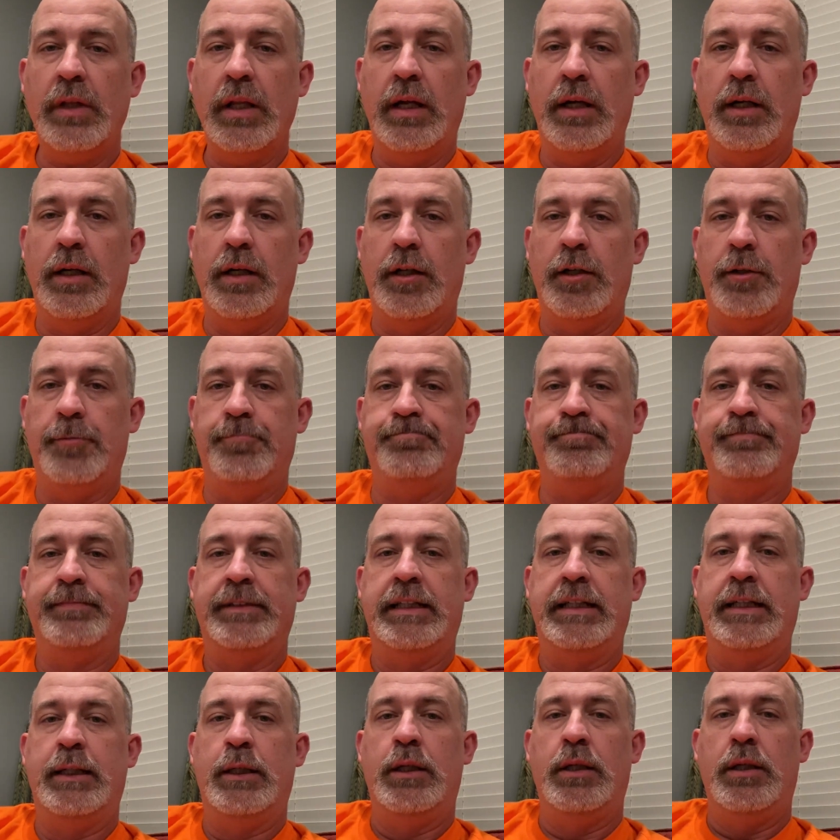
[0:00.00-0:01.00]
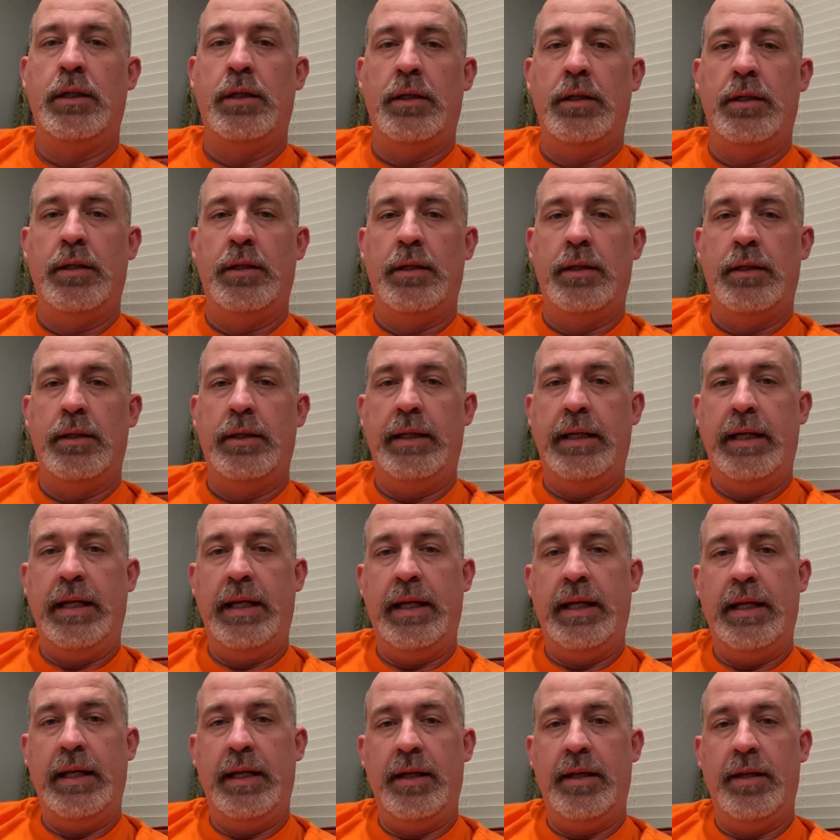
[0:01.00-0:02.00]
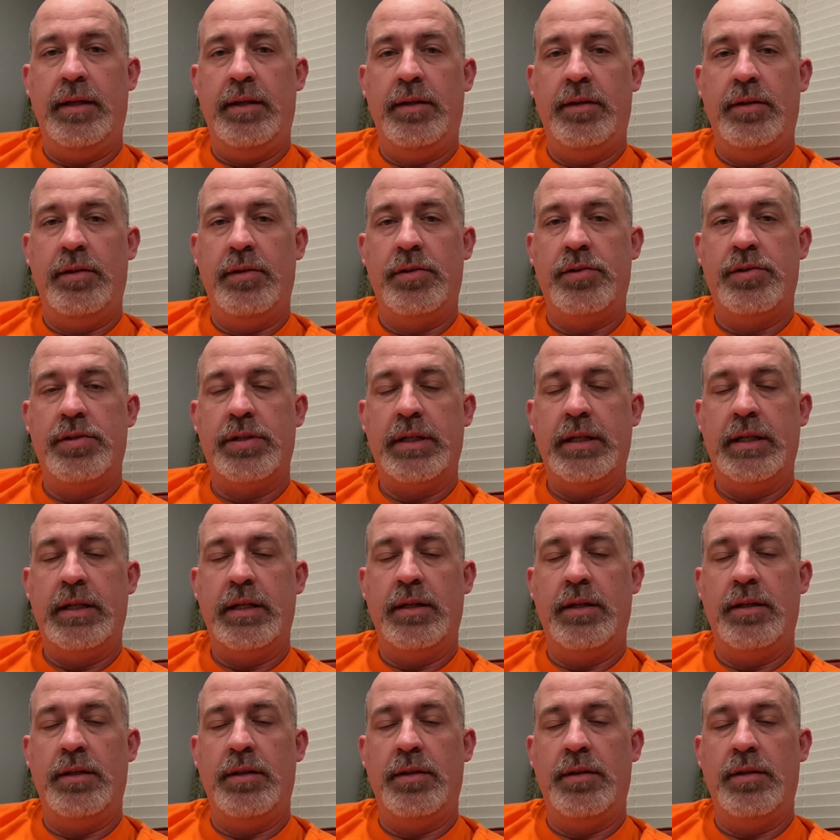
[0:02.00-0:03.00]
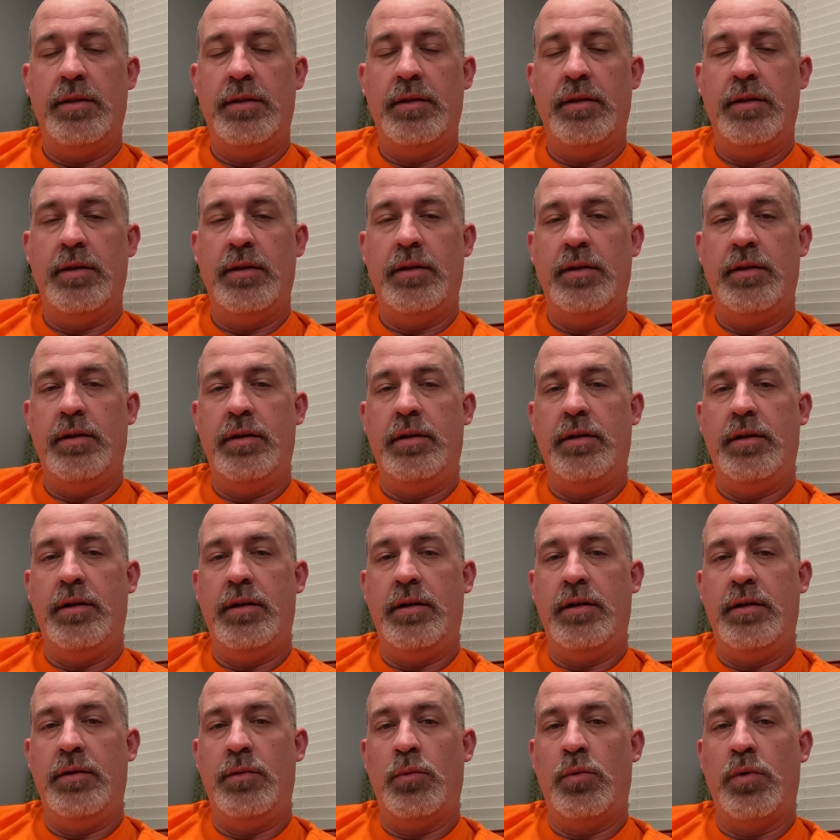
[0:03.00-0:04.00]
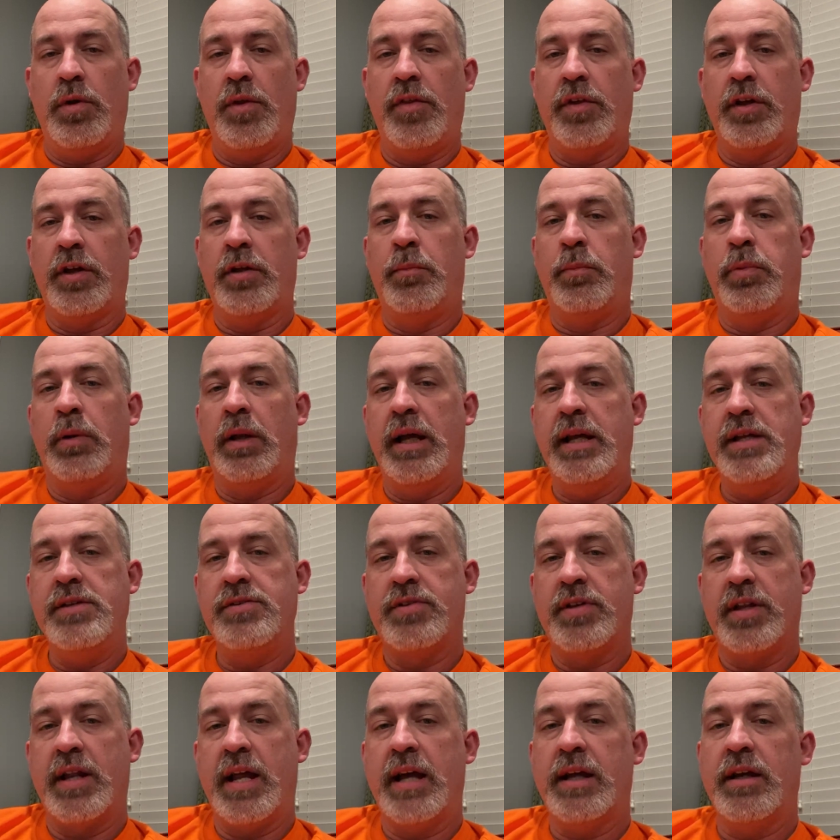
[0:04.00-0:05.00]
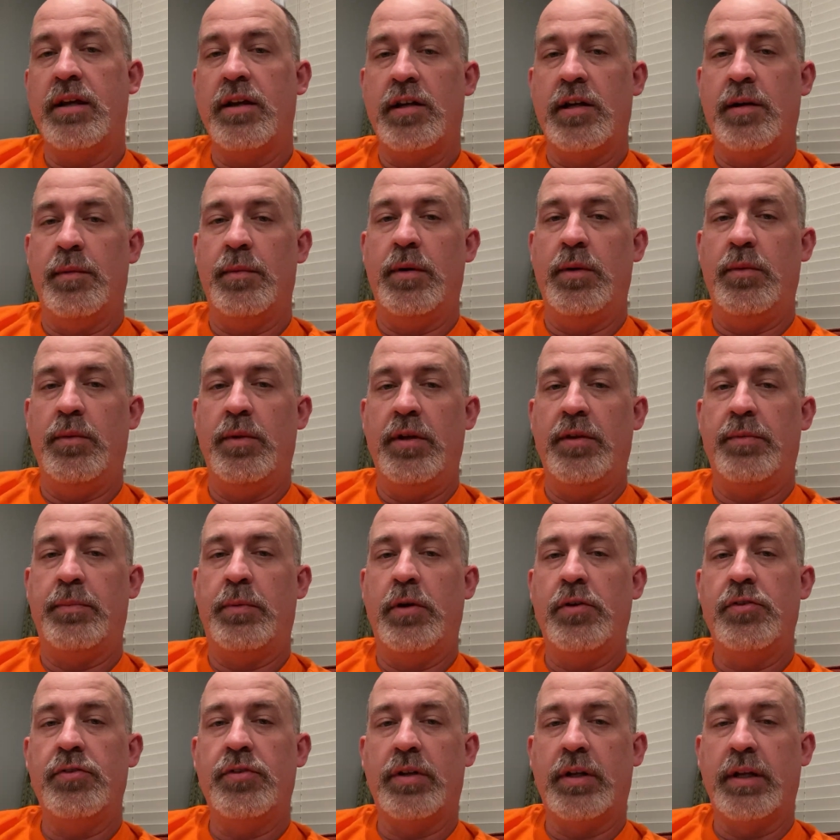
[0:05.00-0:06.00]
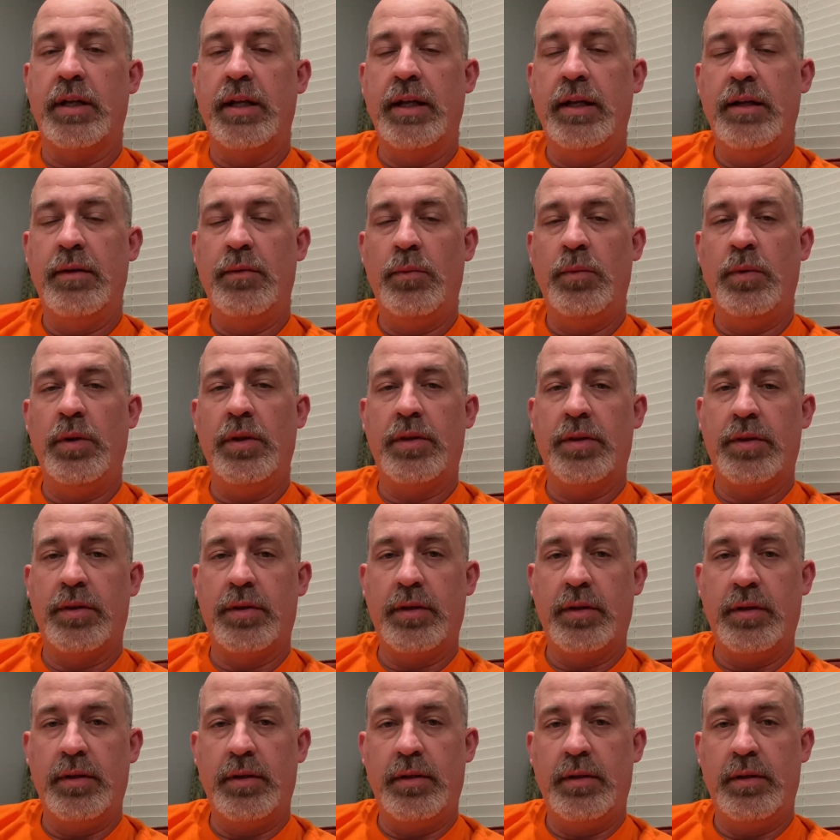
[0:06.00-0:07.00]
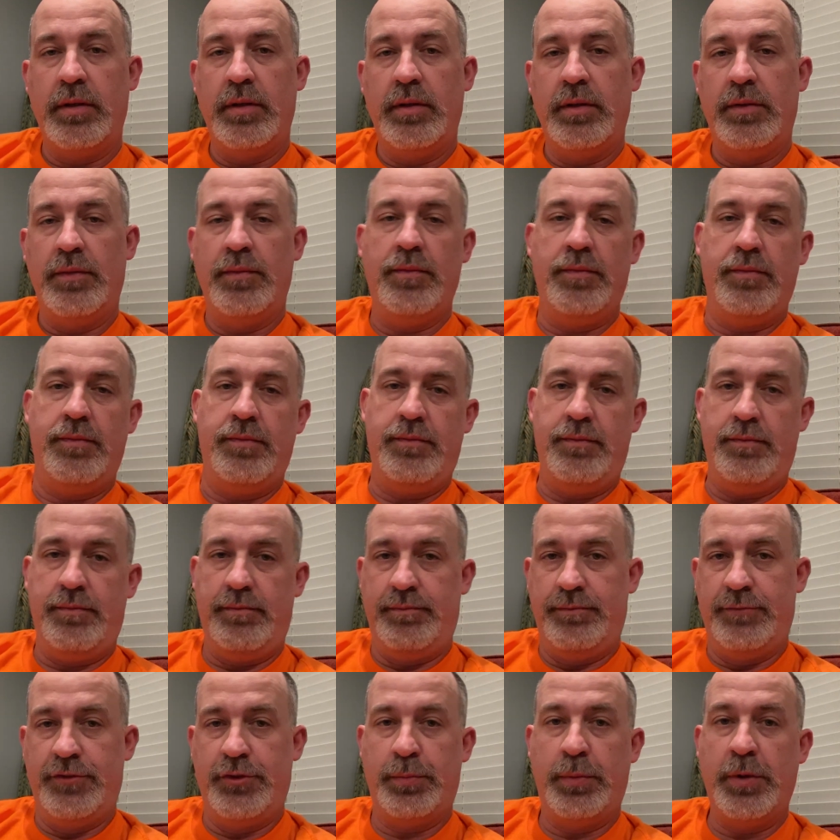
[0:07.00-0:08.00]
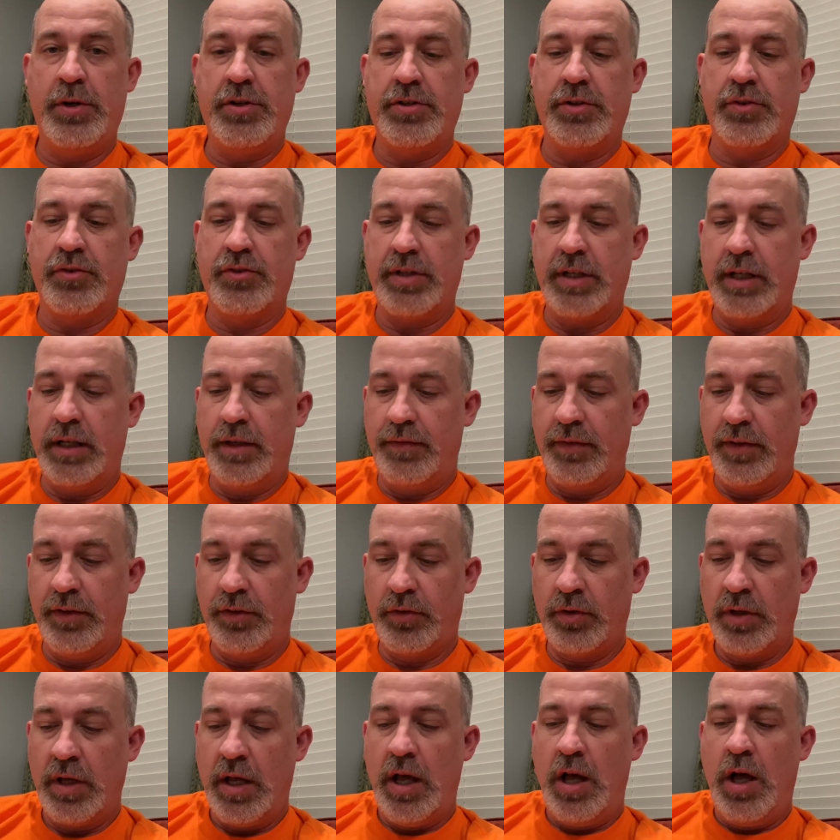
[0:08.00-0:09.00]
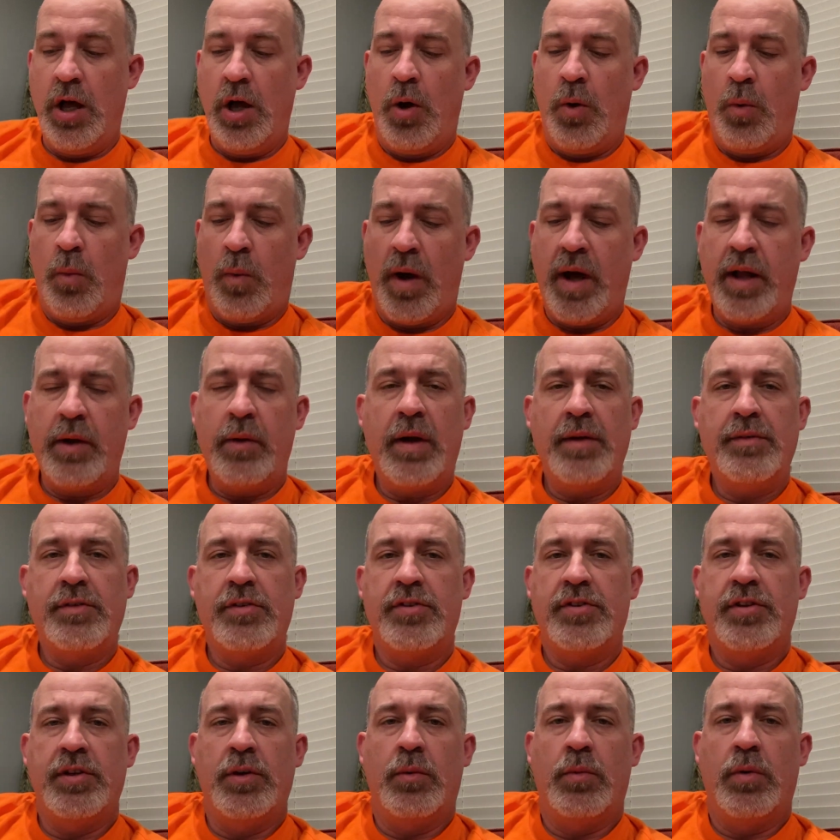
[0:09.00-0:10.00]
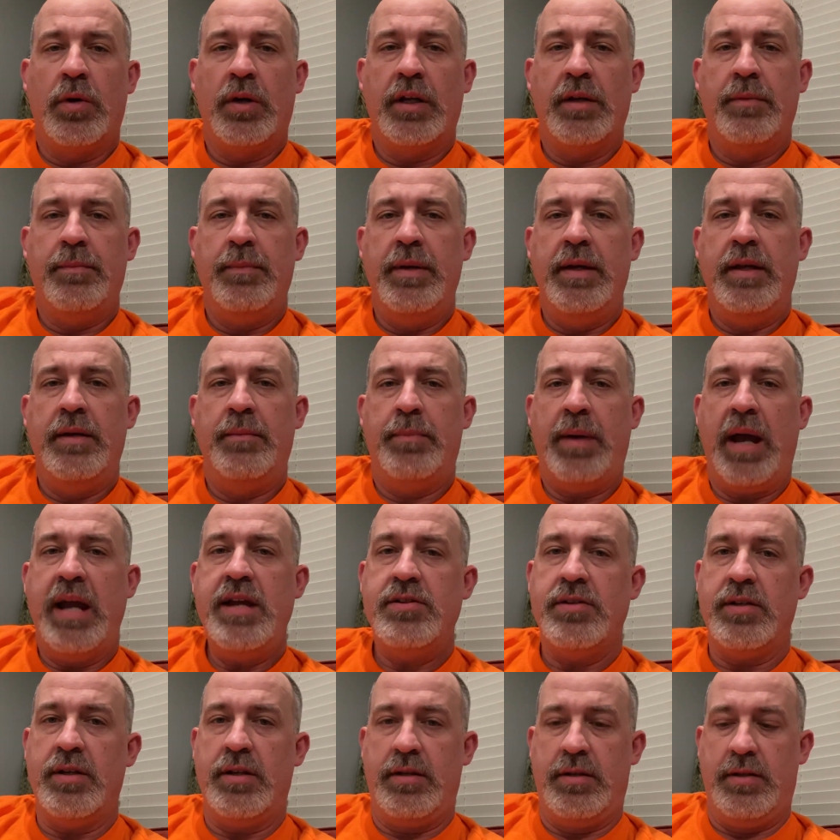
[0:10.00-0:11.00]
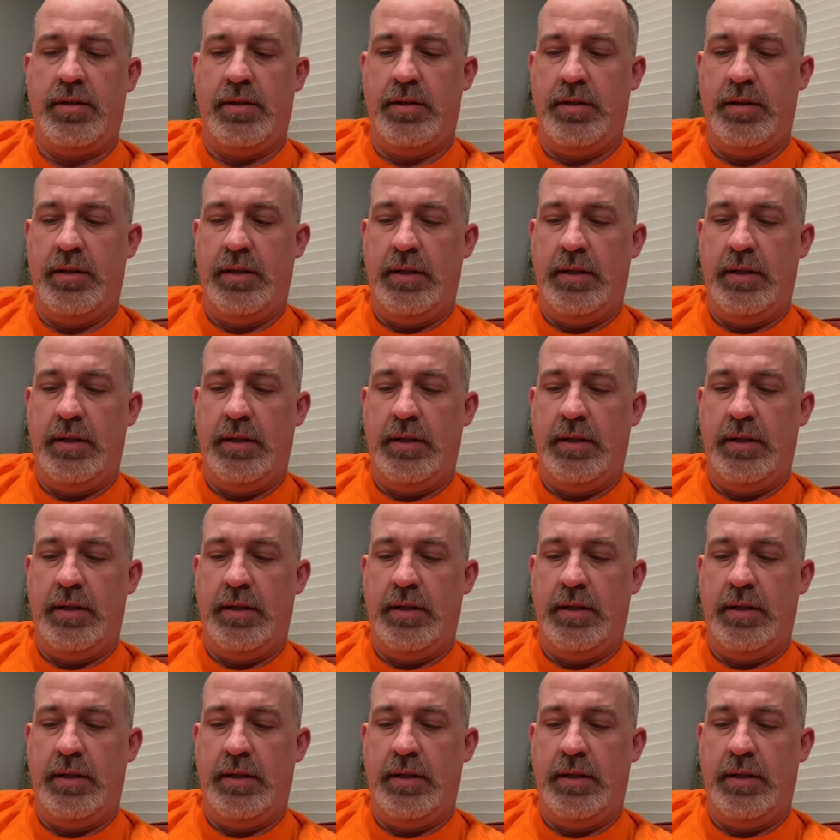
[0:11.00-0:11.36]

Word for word: Um, and one of the complaints that I could come up with personally with spiritual stuff is, why do I have to still work at being patient?